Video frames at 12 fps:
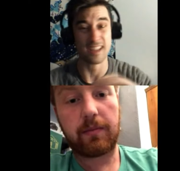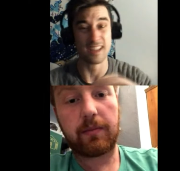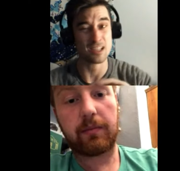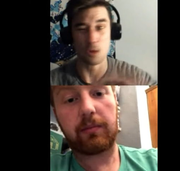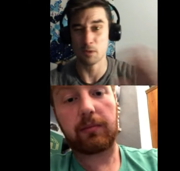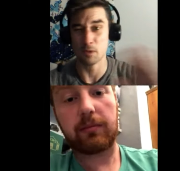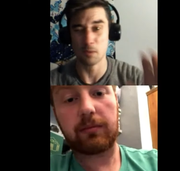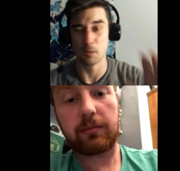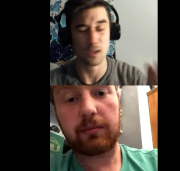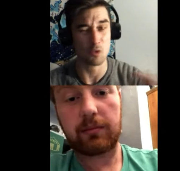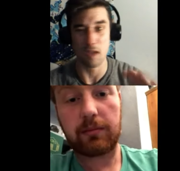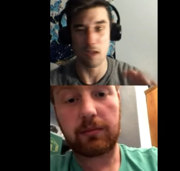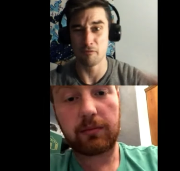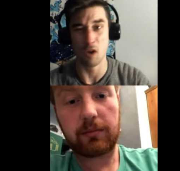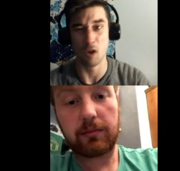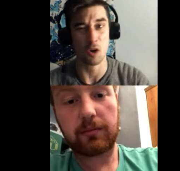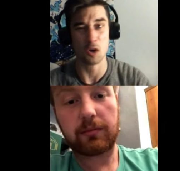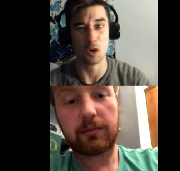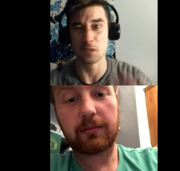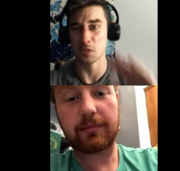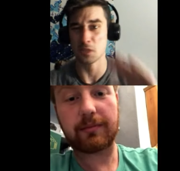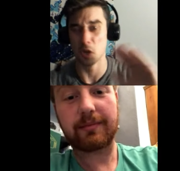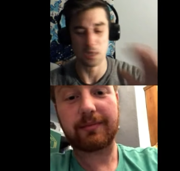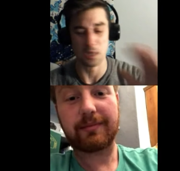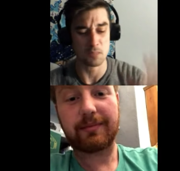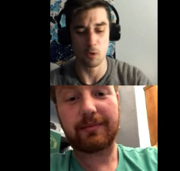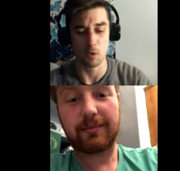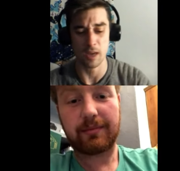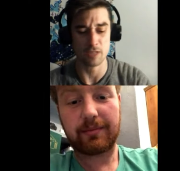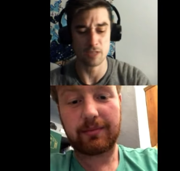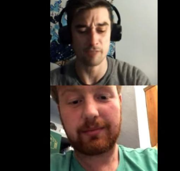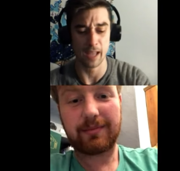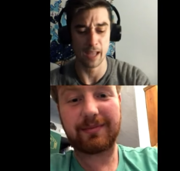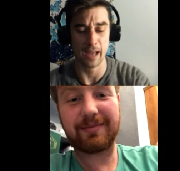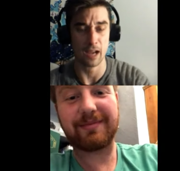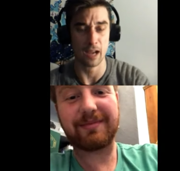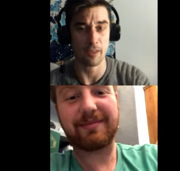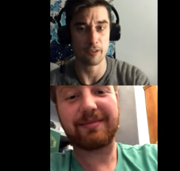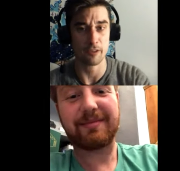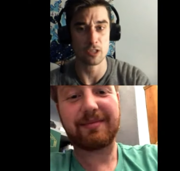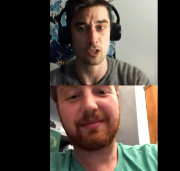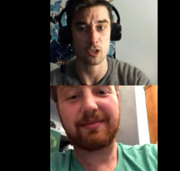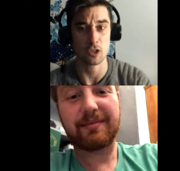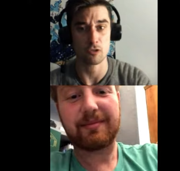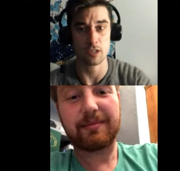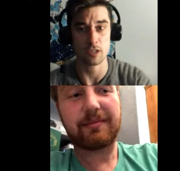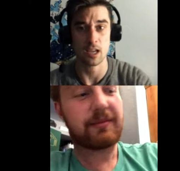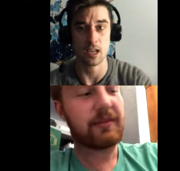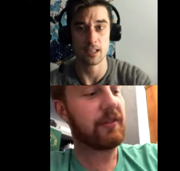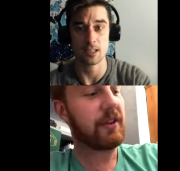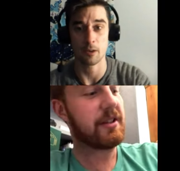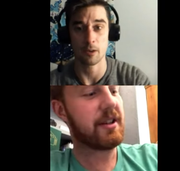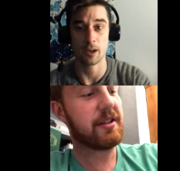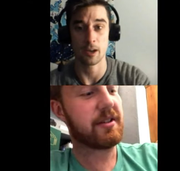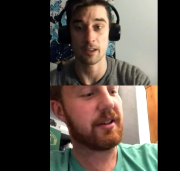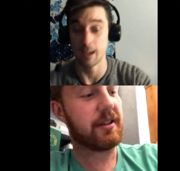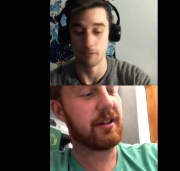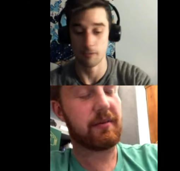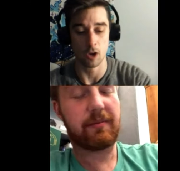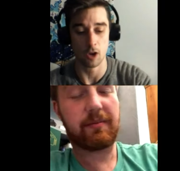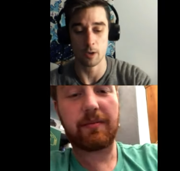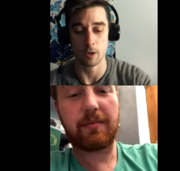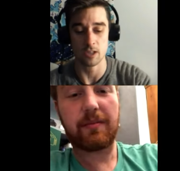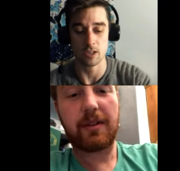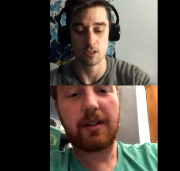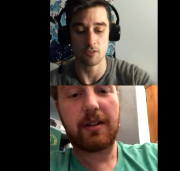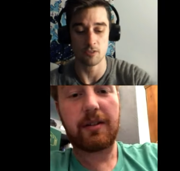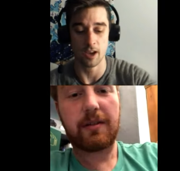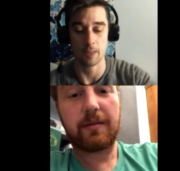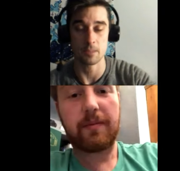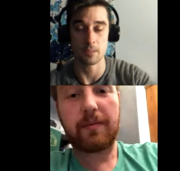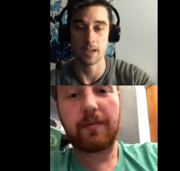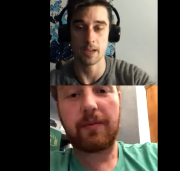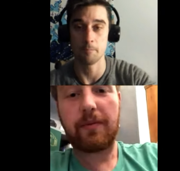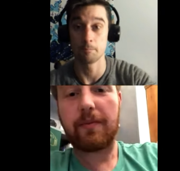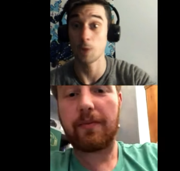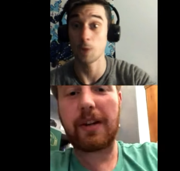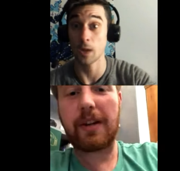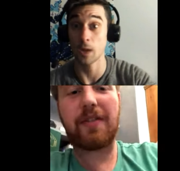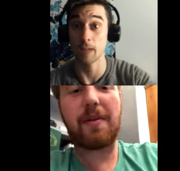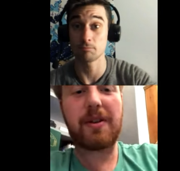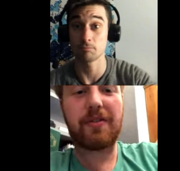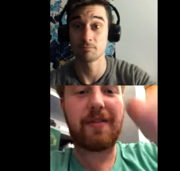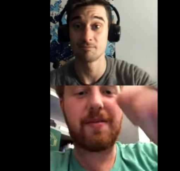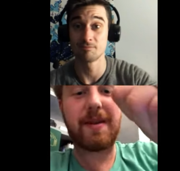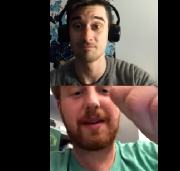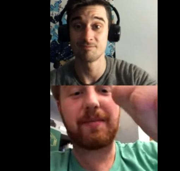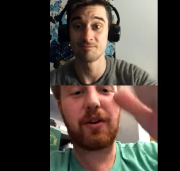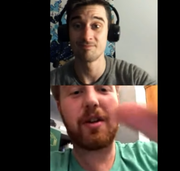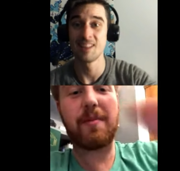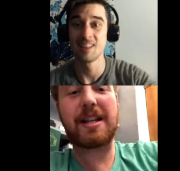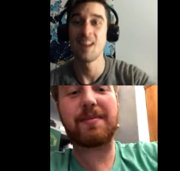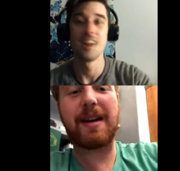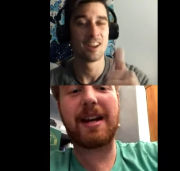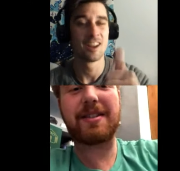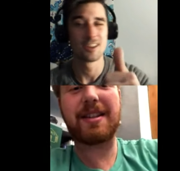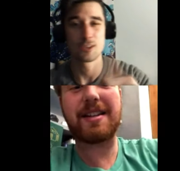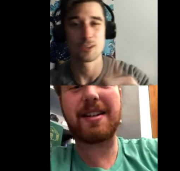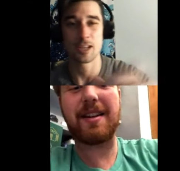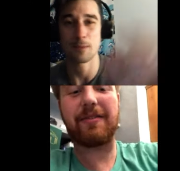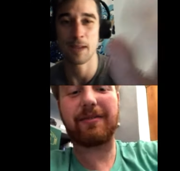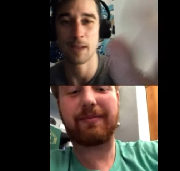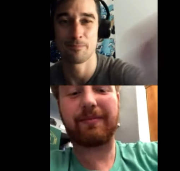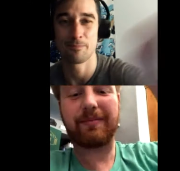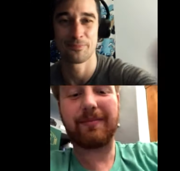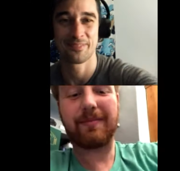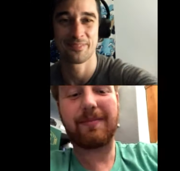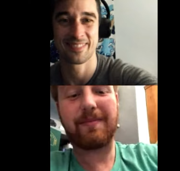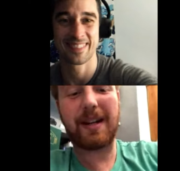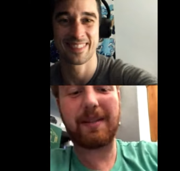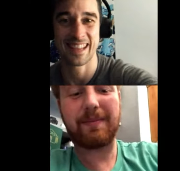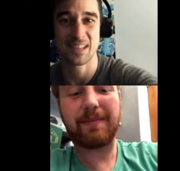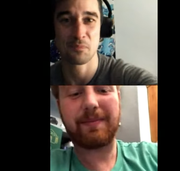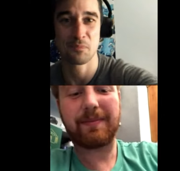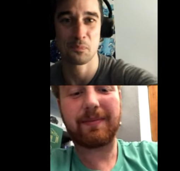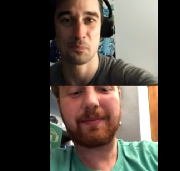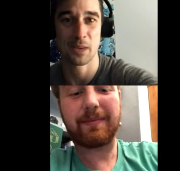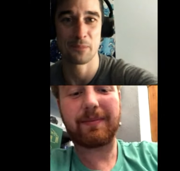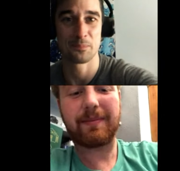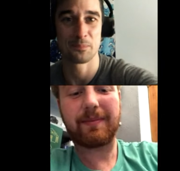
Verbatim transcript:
Speaker 1: He's always putting great photos. It's all inspiration for getting out there into the countryside. So yeah, uh, yeah, if you've got any questions, fire
Speaker 2: them to him. Thanks okay? for having me. All the best, mate. Stay safe. Cheers, mate. Bye. Thanks. Bye.